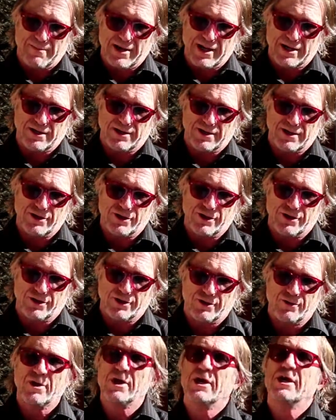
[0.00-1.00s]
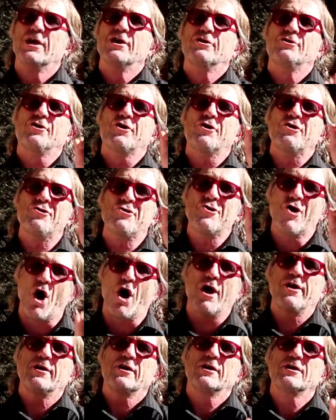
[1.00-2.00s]
better than you do. Do
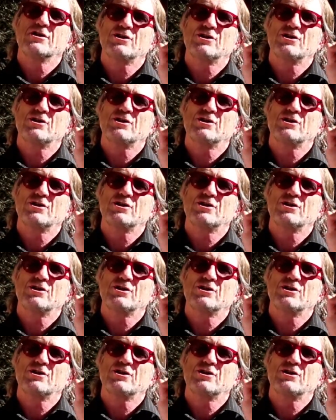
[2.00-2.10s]
not